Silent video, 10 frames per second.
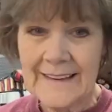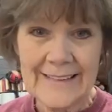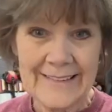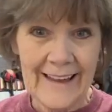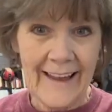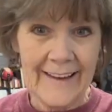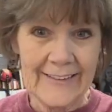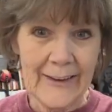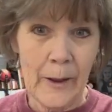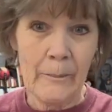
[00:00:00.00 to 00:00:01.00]

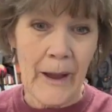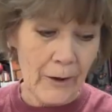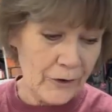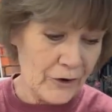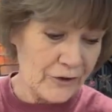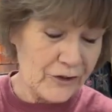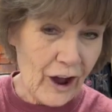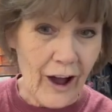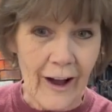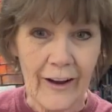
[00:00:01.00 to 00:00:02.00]
signs about your
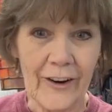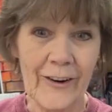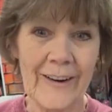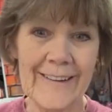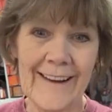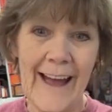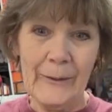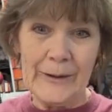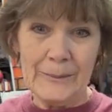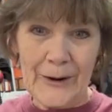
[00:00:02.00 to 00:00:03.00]
dog, or
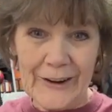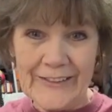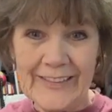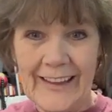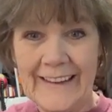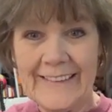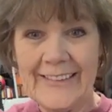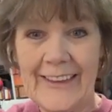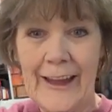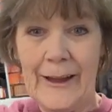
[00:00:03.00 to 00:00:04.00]
I would
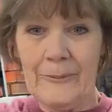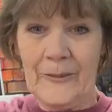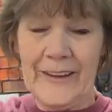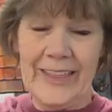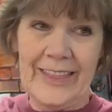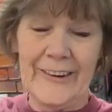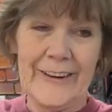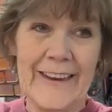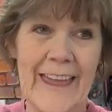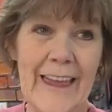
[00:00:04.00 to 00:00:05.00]
personalize them with their
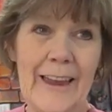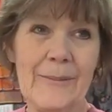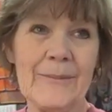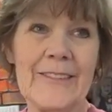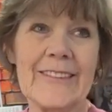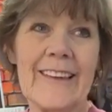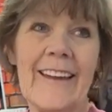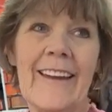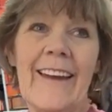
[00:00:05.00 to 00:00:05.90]
names.